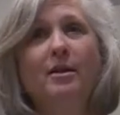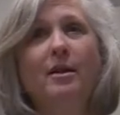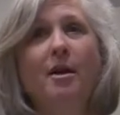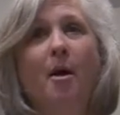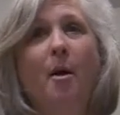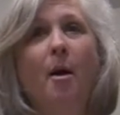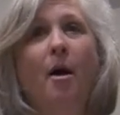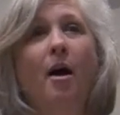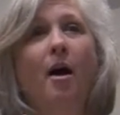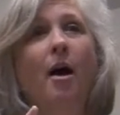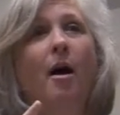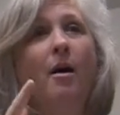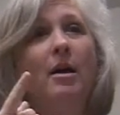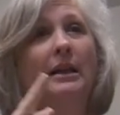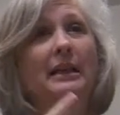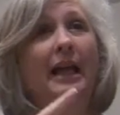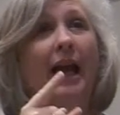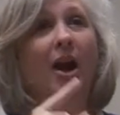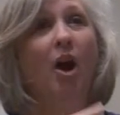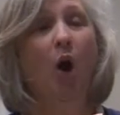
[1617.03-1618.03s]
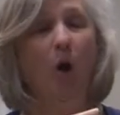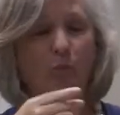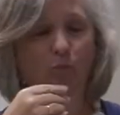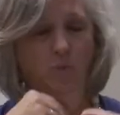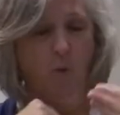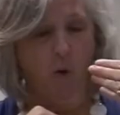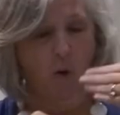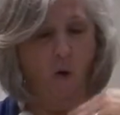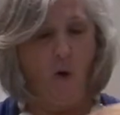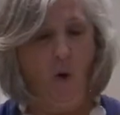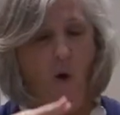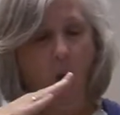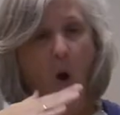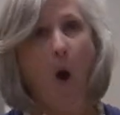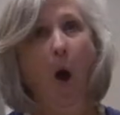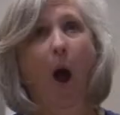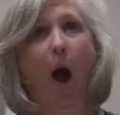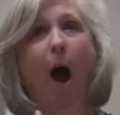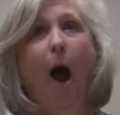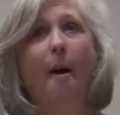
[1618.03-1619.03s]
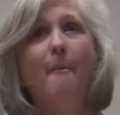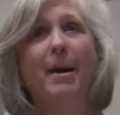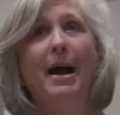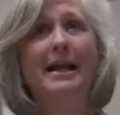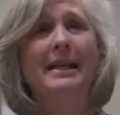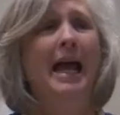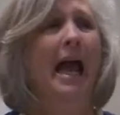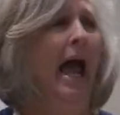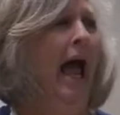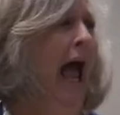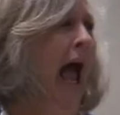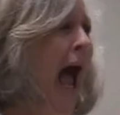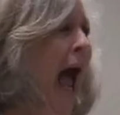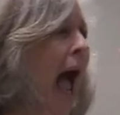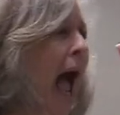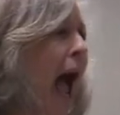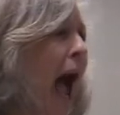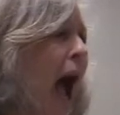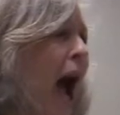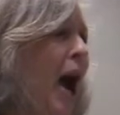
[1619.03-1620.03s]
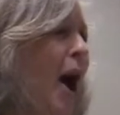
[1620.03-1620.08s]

And she said, oh, Reverend, I am so sorry. I said, don't